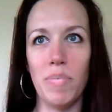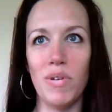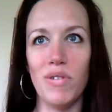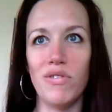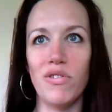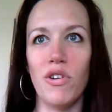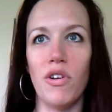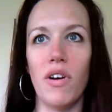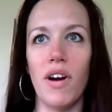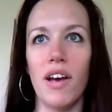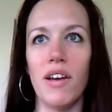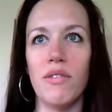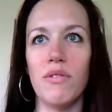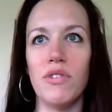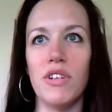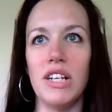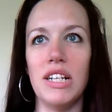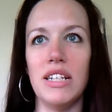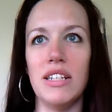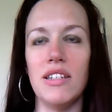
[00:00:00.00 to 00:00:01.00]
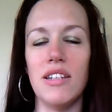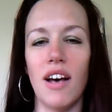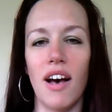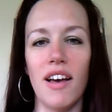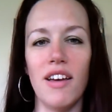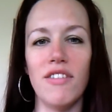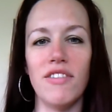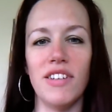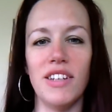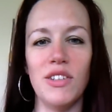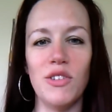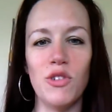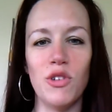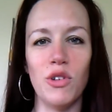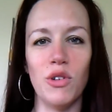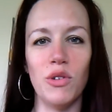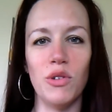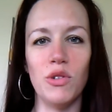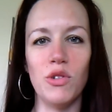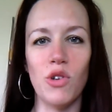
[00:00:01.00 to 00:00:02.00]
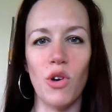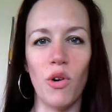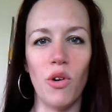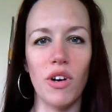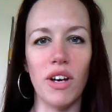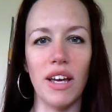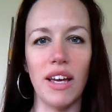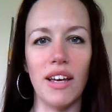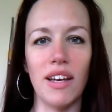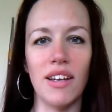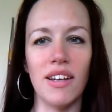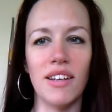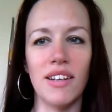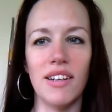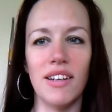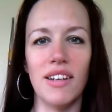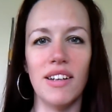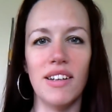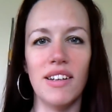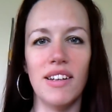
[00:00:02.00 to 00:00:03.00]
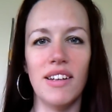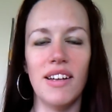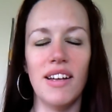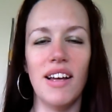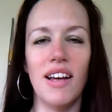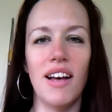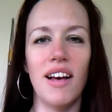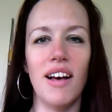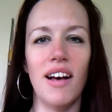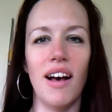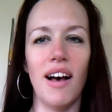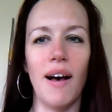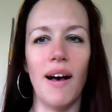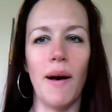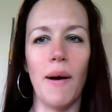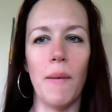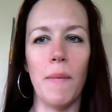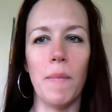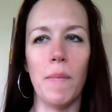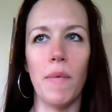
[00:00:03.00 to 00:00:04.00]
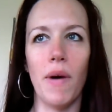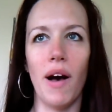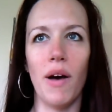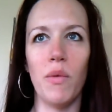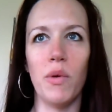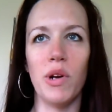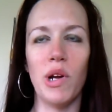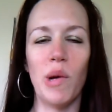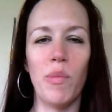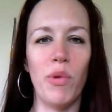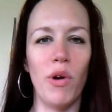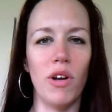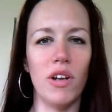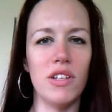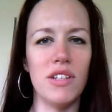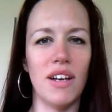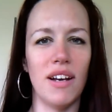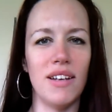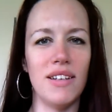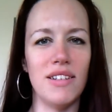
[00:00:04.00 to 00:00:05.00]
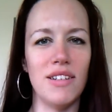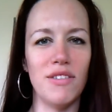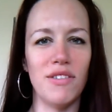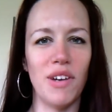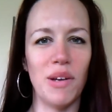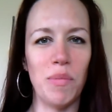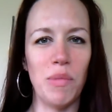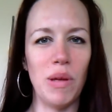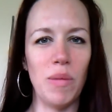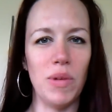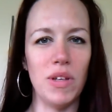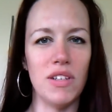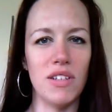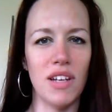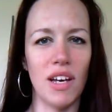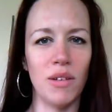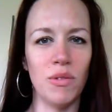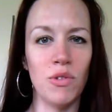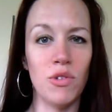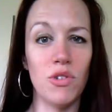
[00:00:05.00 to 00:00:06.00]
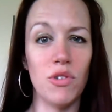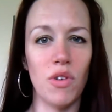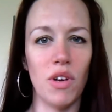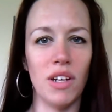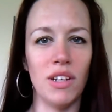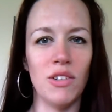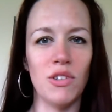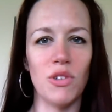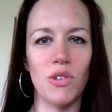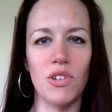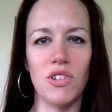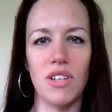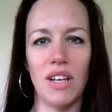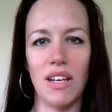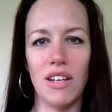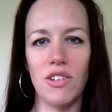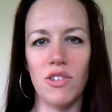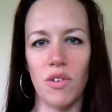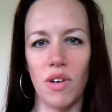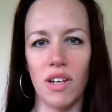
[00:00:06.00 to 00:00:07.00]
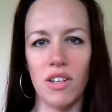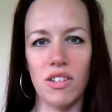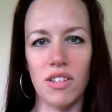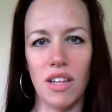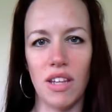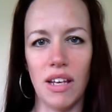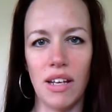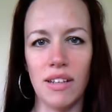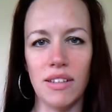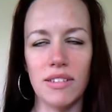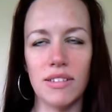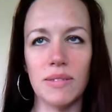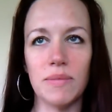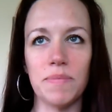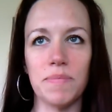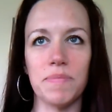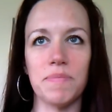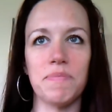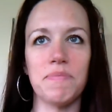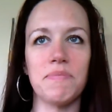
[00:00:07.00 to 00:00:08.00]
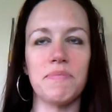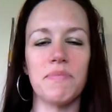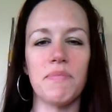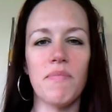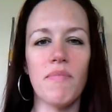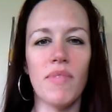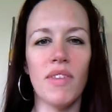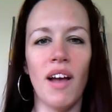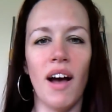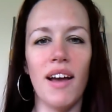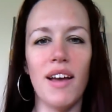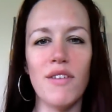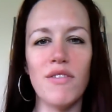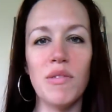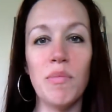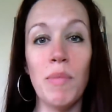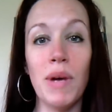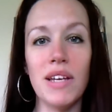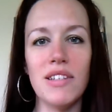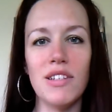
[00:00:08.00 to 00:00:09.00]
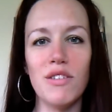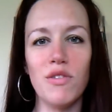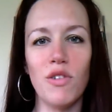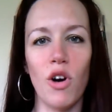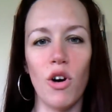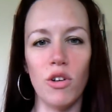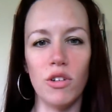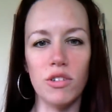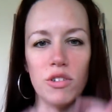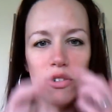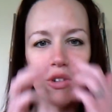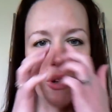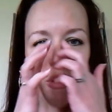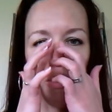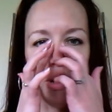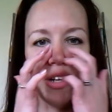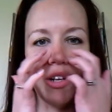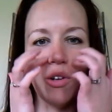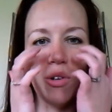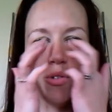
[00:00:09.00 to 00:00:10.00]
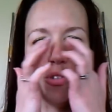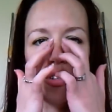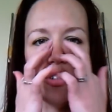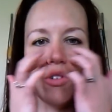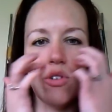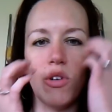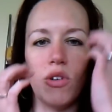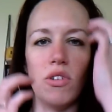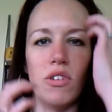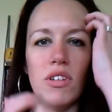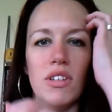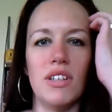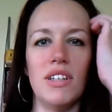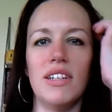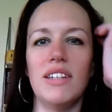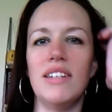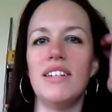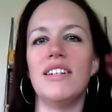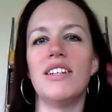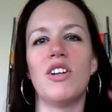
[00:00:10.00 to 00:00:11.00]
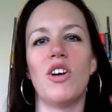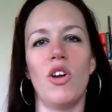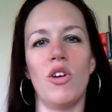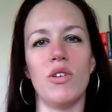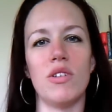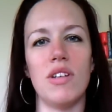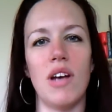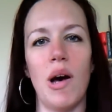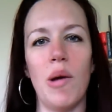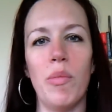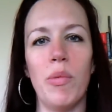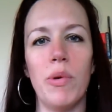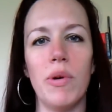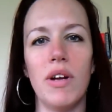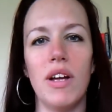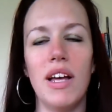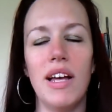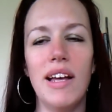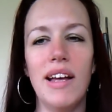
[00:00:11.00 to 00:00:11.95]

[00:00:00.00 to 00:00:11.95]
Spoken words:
Before I really dive into talking, I want to apologize if I maybe sound strange or say strange things. I have a massive cold, so my nose is all clogged up.